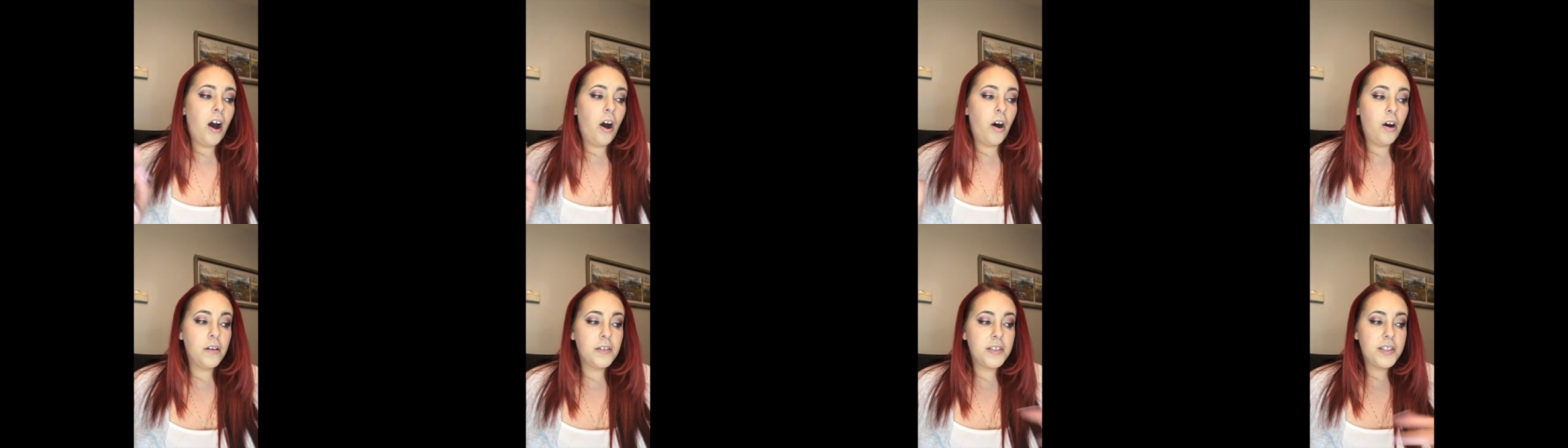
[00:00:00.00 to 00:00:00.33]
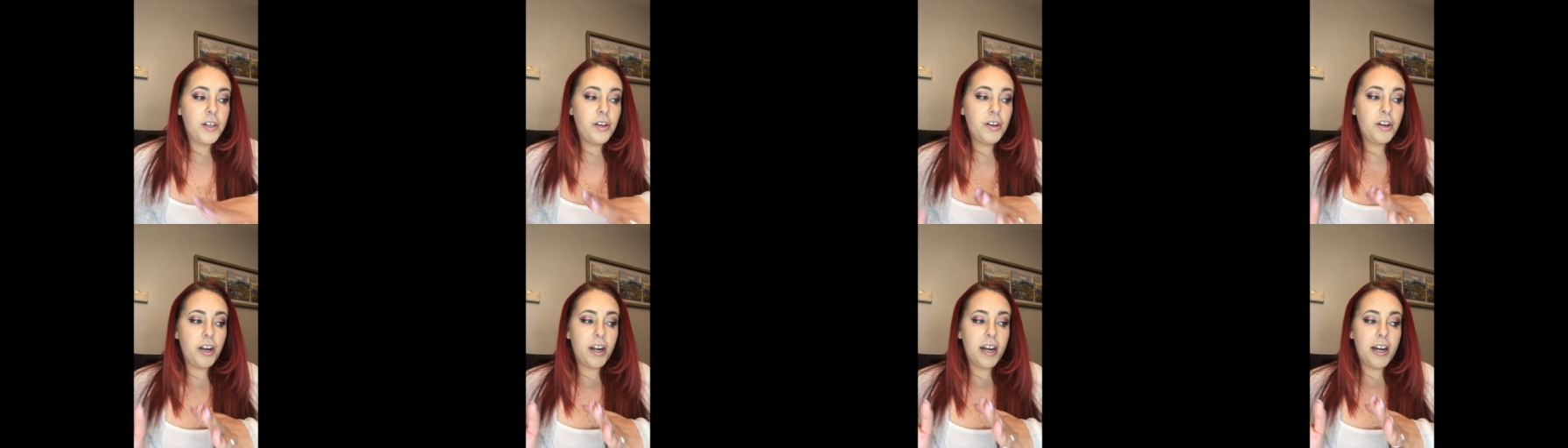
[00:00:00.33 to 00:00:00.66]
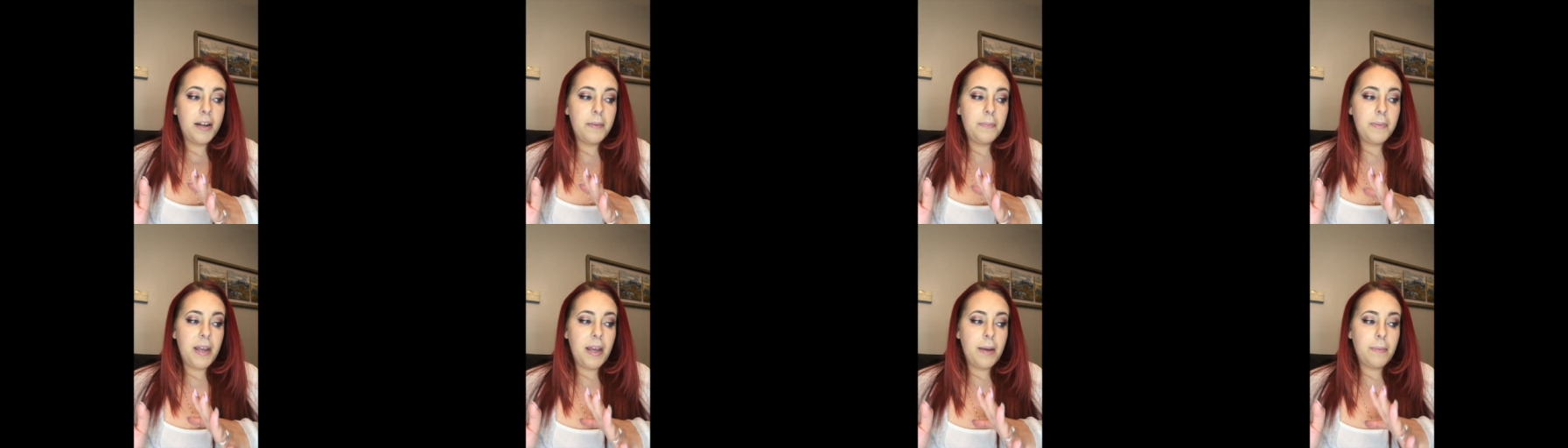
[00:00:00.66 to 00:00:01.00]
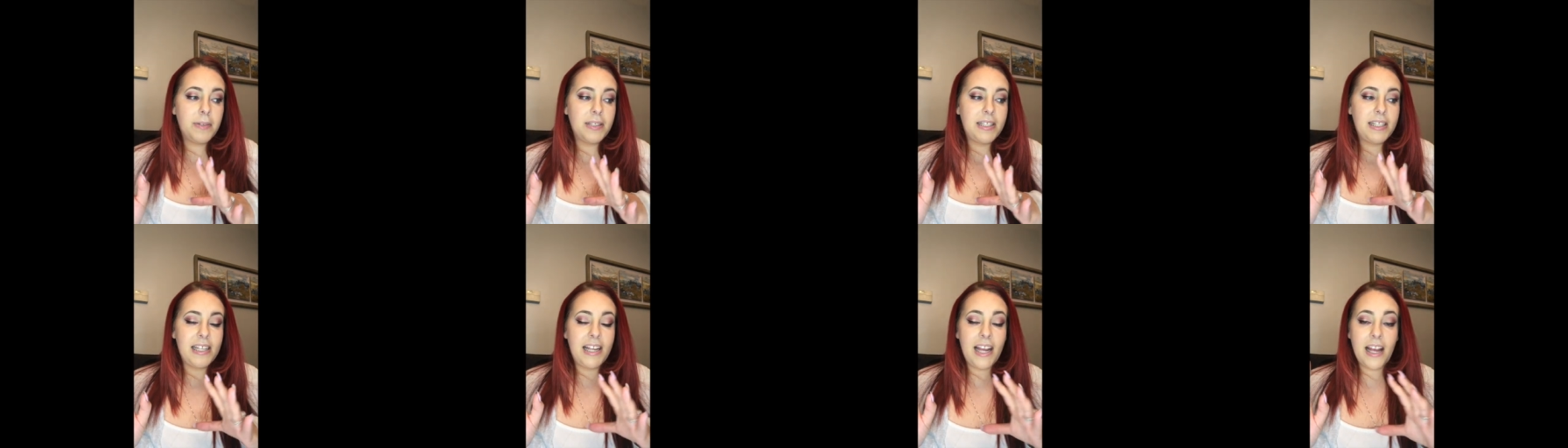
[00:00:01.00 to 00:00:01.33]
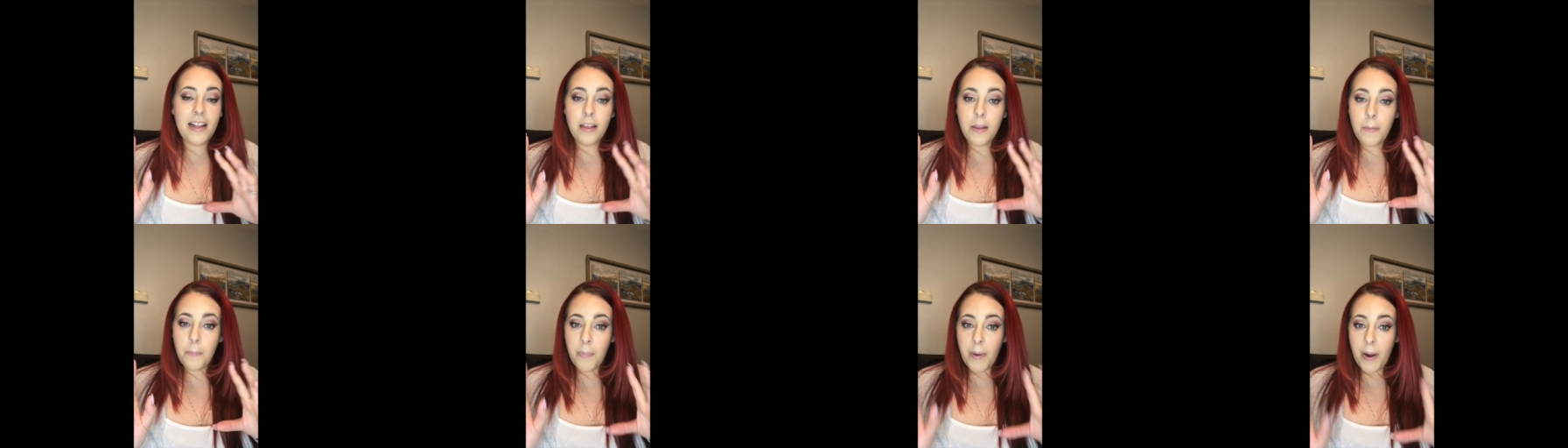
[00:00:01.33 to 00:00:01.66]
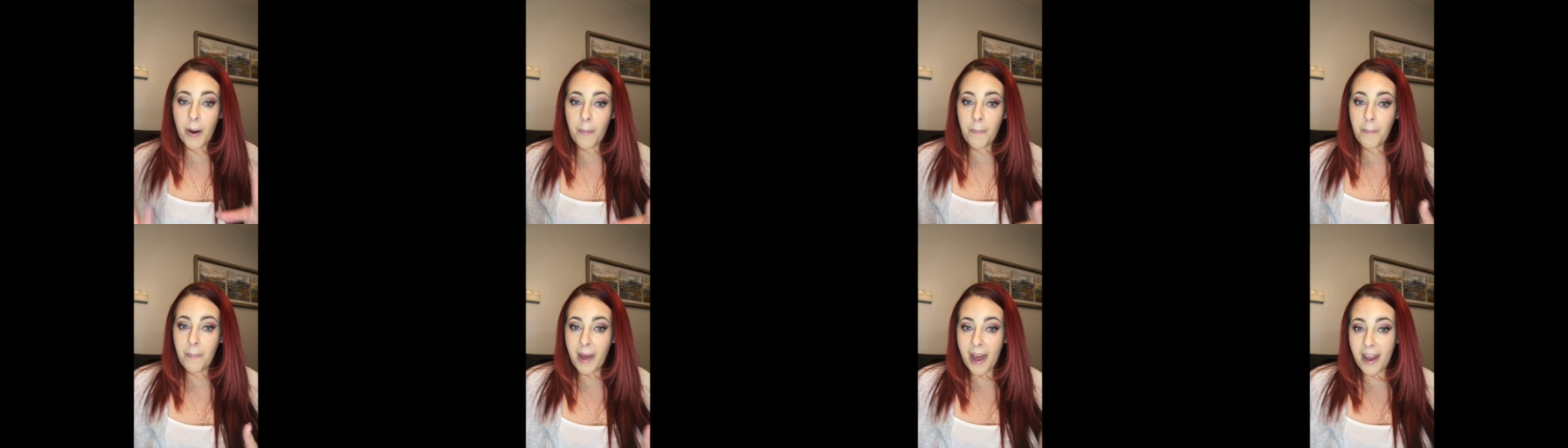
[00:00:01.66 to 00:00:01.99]
also, you're gonna be able to get the
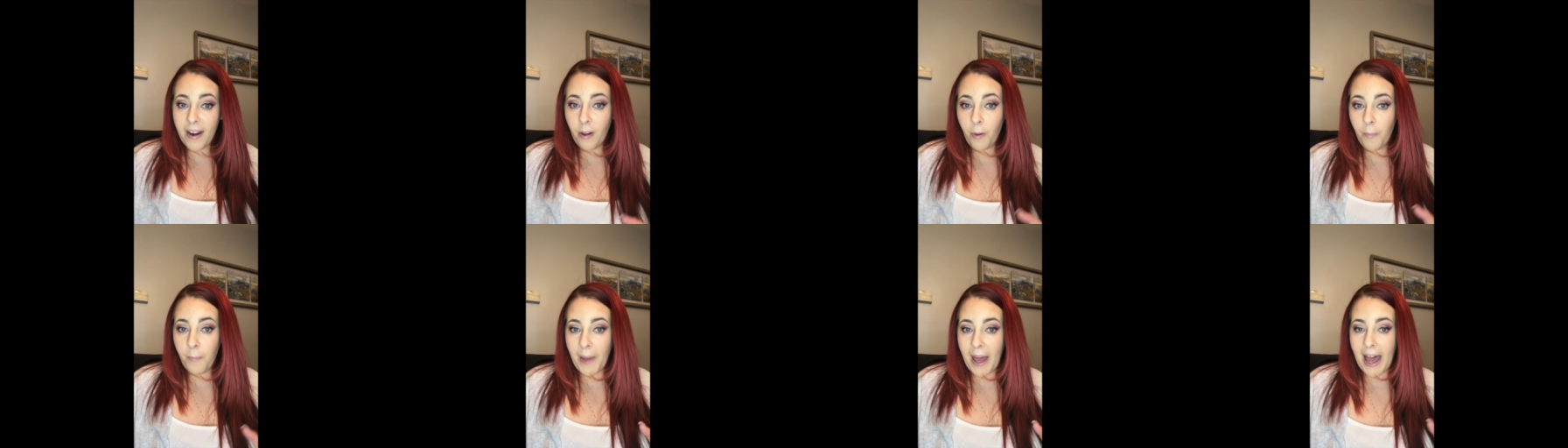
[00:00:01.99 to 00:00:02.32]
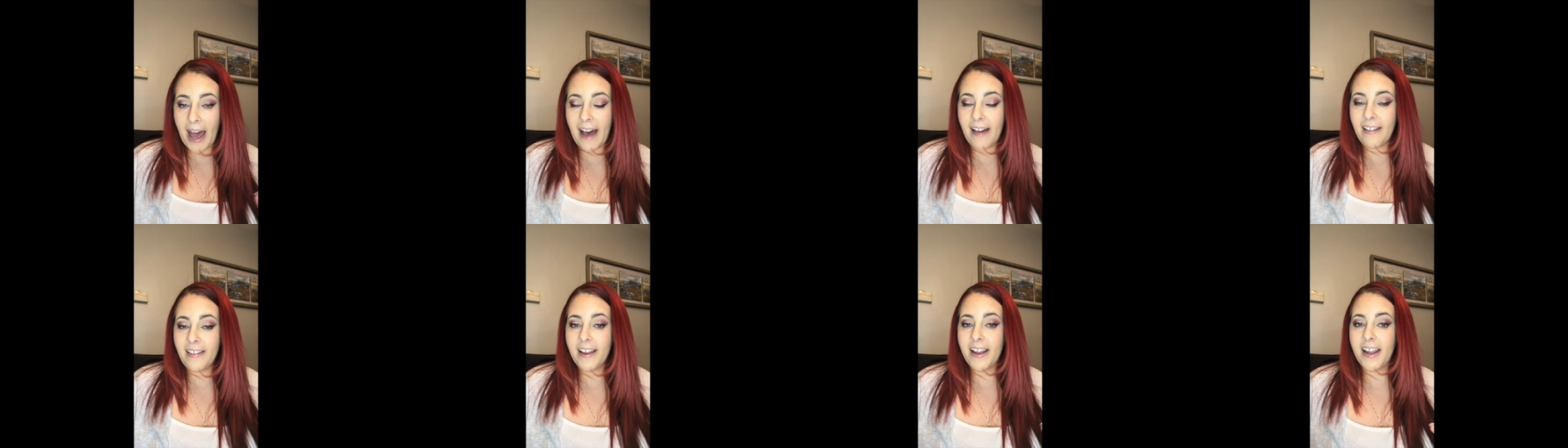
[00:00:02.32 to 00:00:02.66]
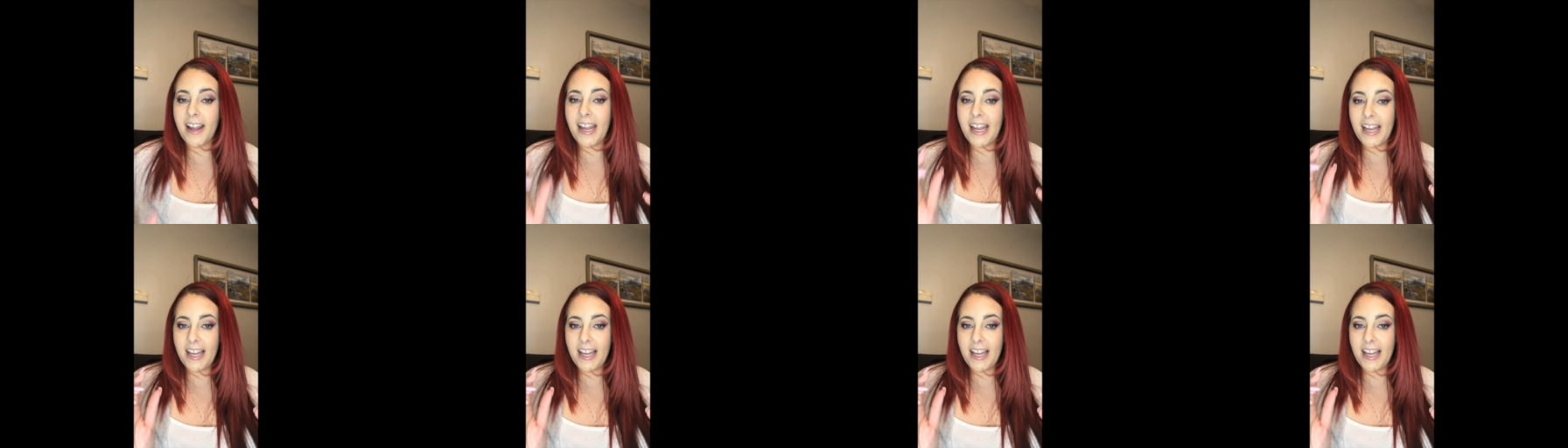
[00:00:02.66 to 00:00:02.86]
bare metal palette